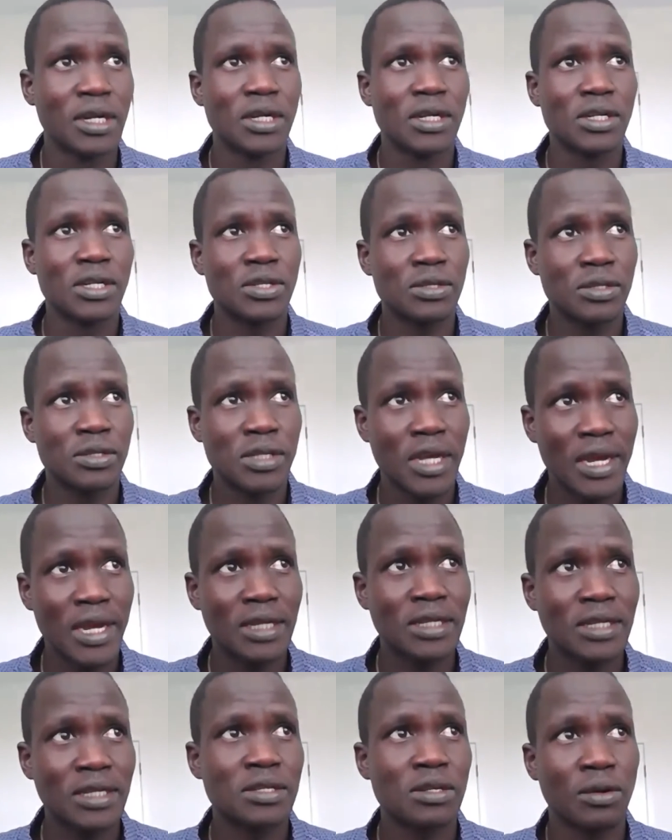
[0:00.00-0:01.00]
So that
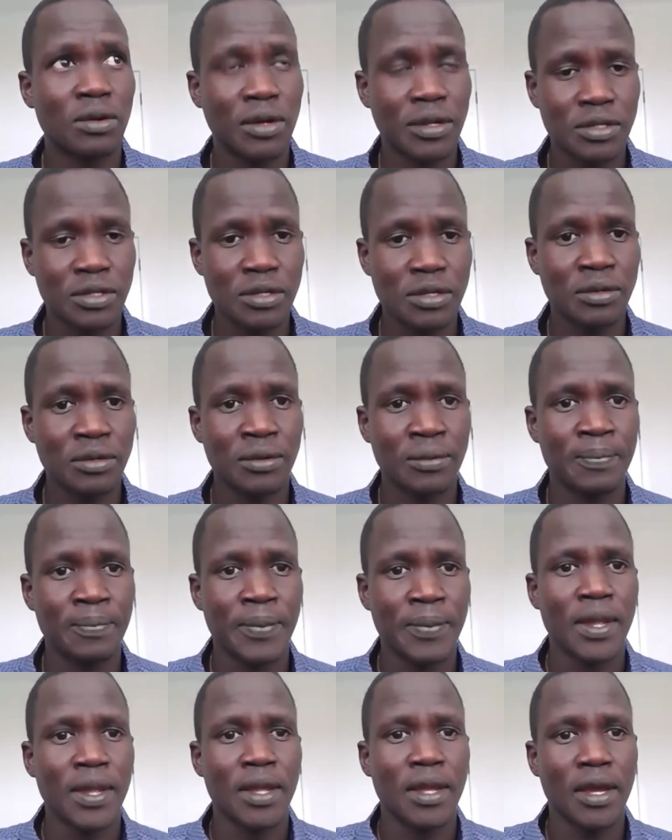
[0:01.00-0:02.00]
is also
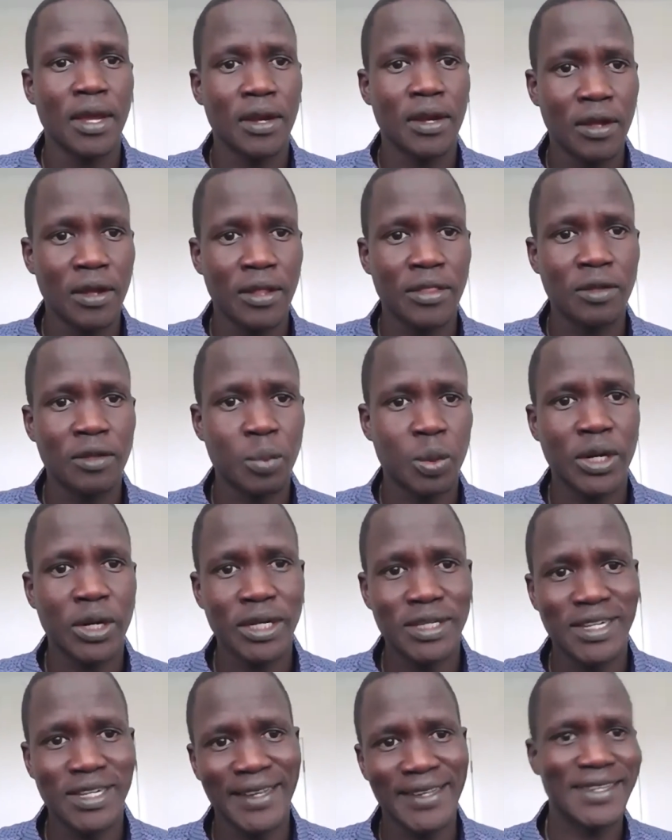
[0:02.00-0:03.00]
another
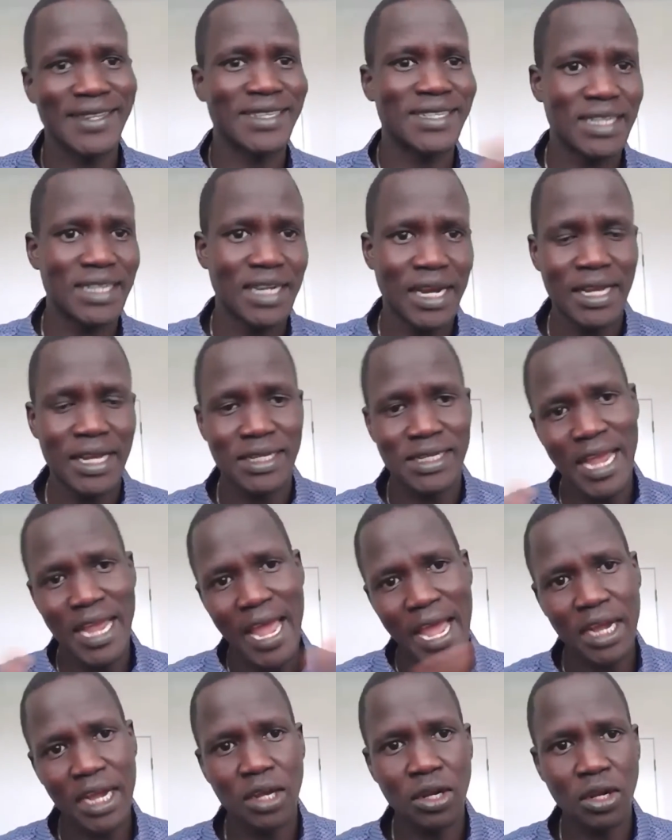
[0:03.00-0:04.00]
project that I
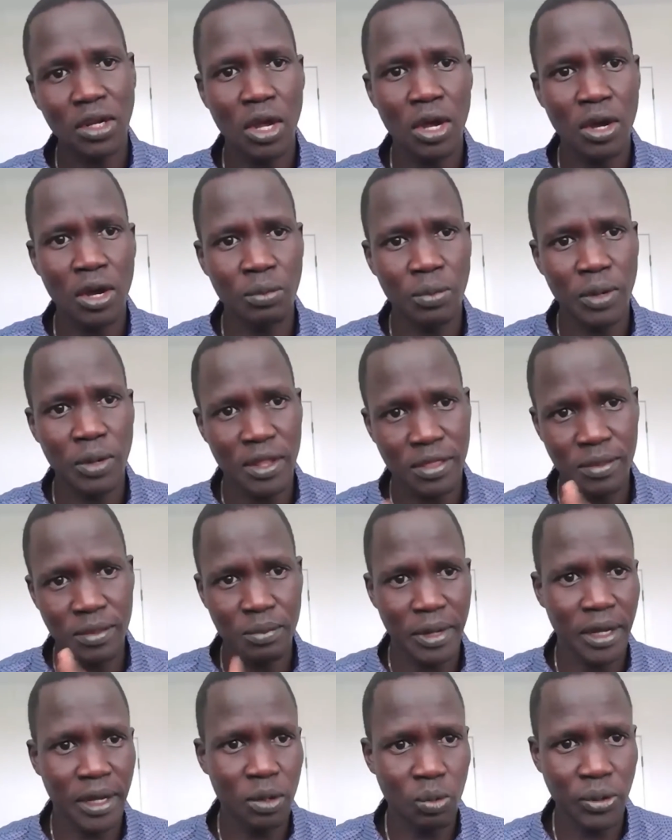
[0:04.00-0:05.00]
tag along with
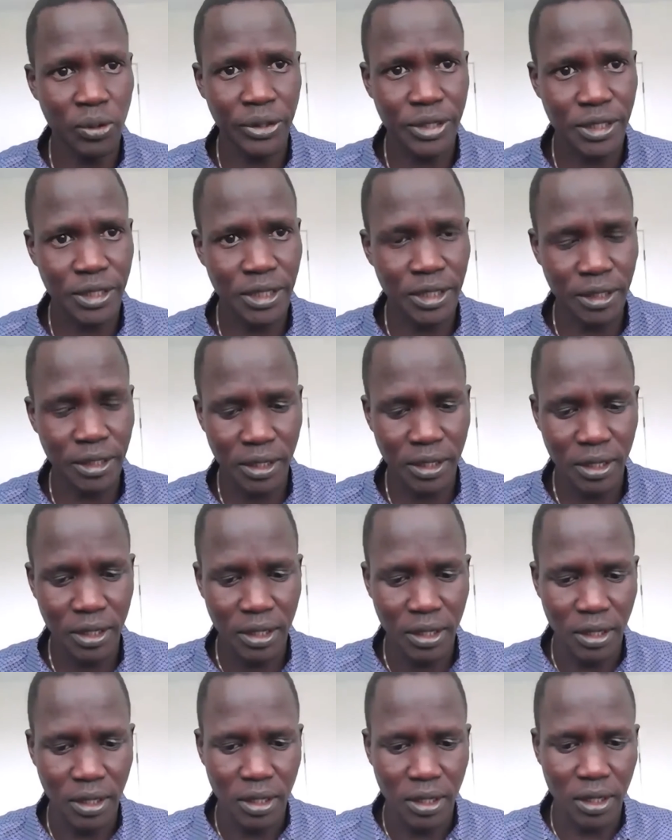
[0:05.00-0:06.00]
my work here
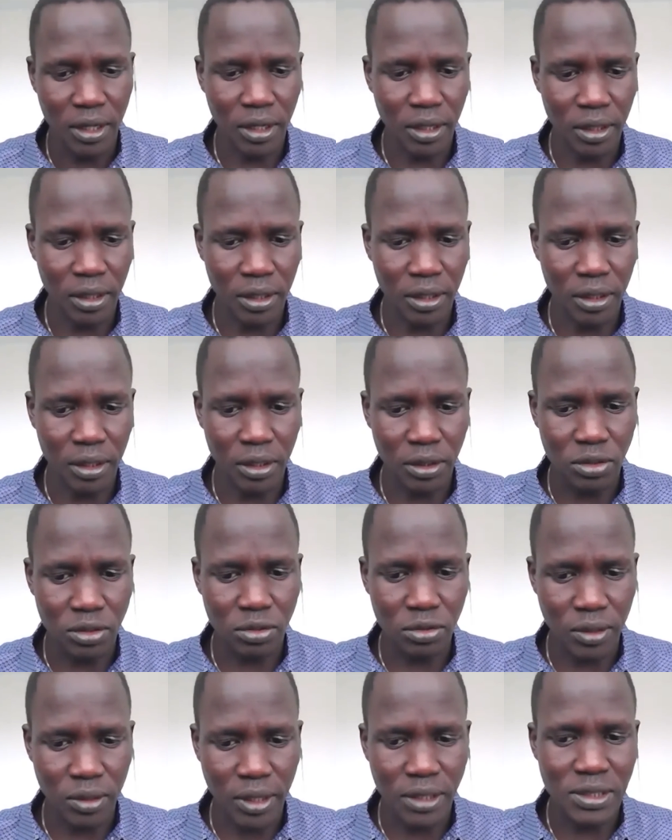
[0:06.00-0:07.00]
to
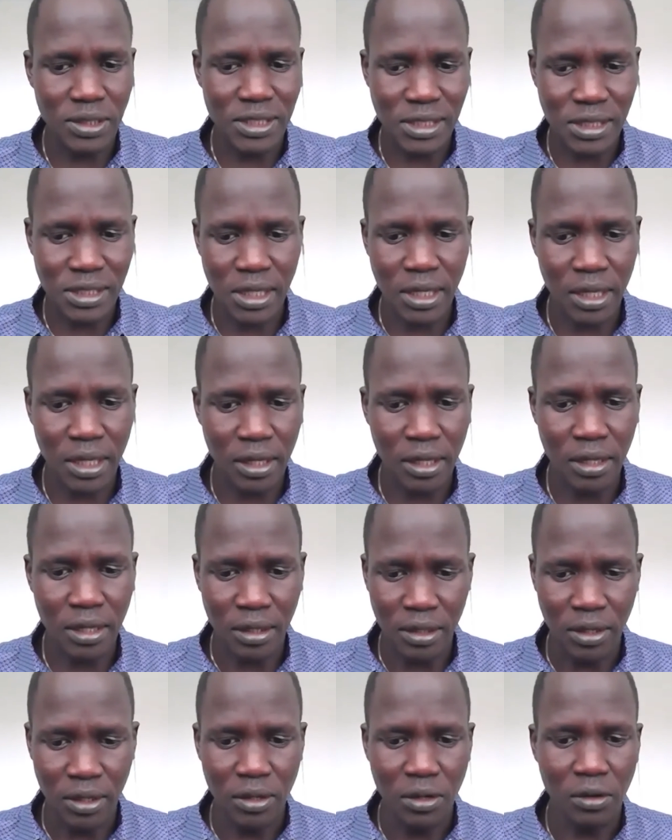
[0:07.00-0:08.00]
try to see,
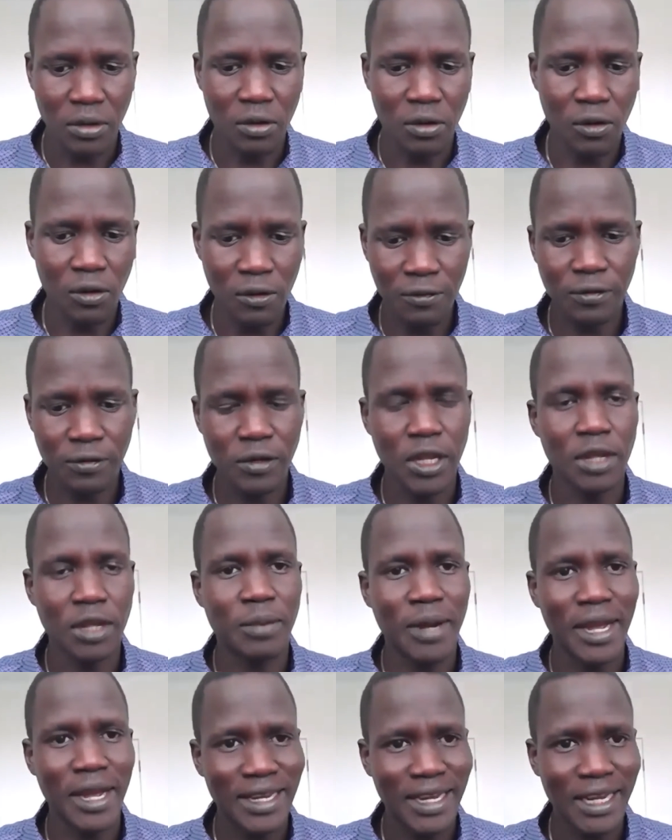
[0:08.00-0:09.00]
hopefully
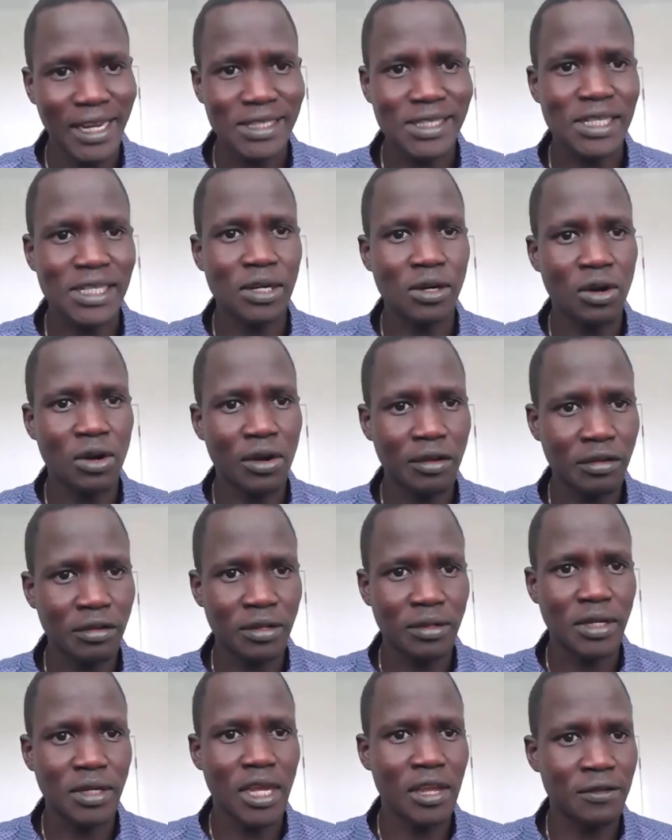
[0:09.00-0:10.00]
by next year,
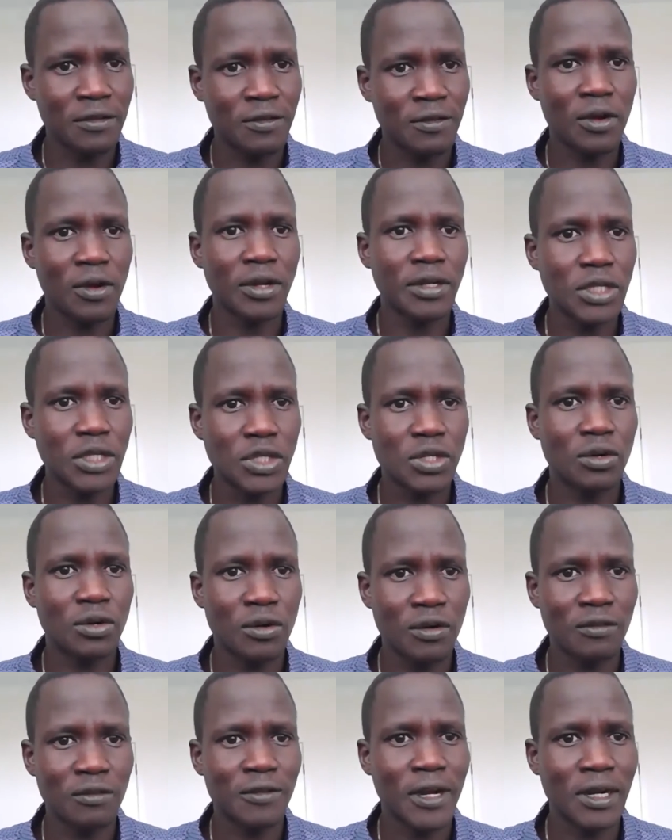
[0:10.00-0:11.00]
if all this
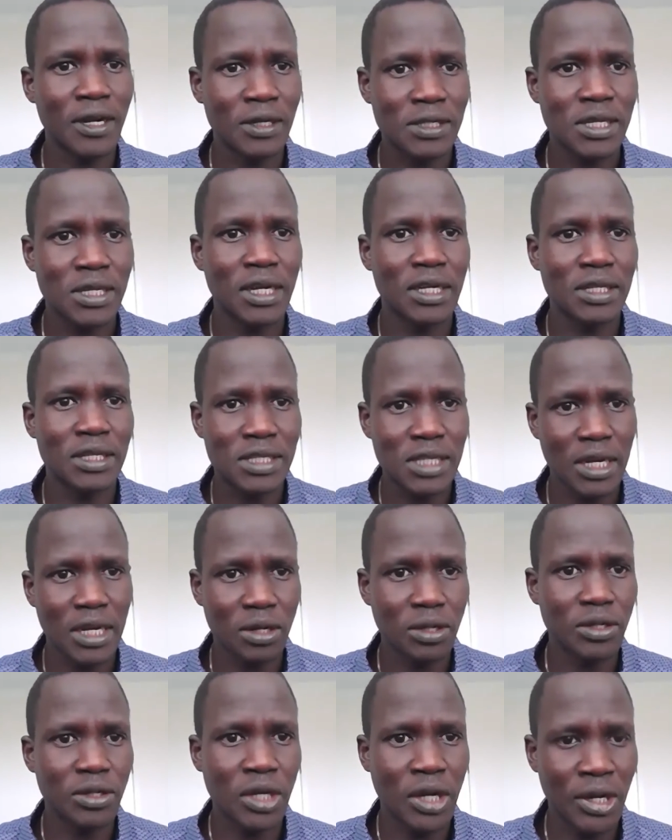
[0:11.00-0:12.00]
coronavirus kind of
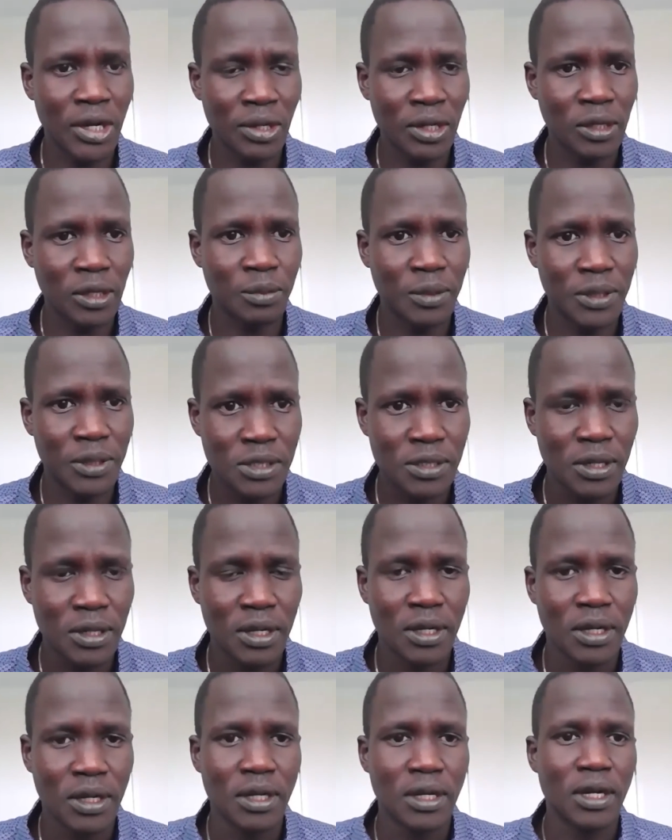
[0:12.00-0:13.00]
settle down a little bit,
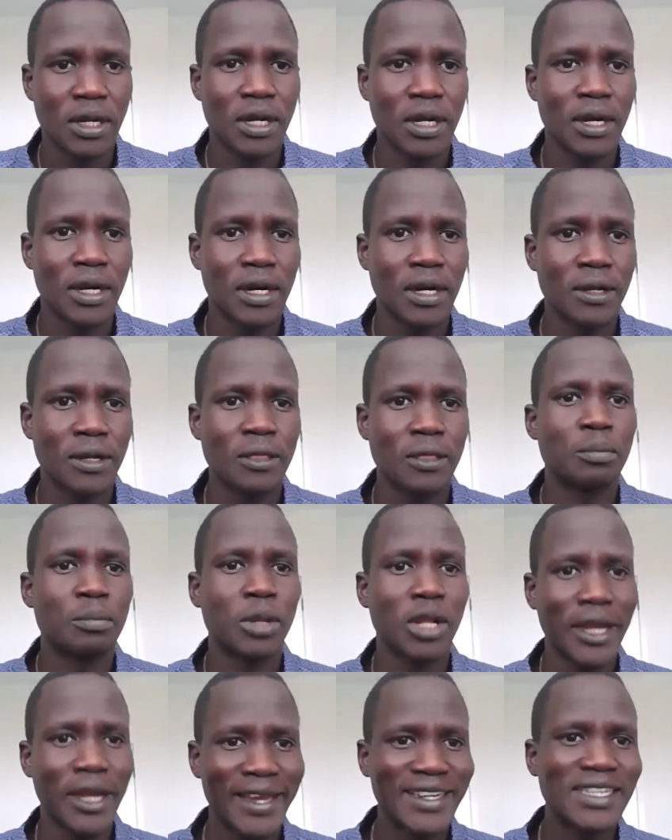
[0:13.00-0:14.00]
the
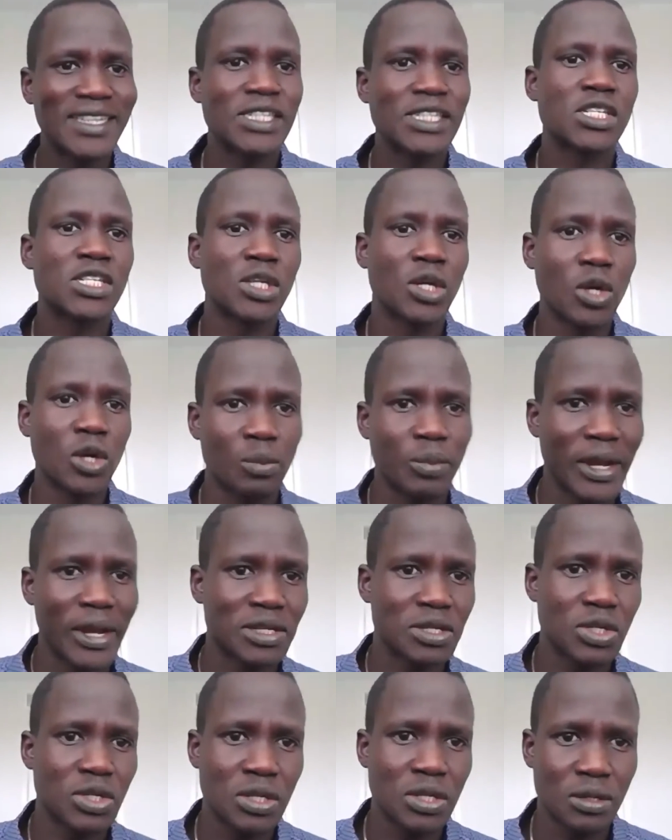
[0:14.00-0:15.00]
plan is to go back to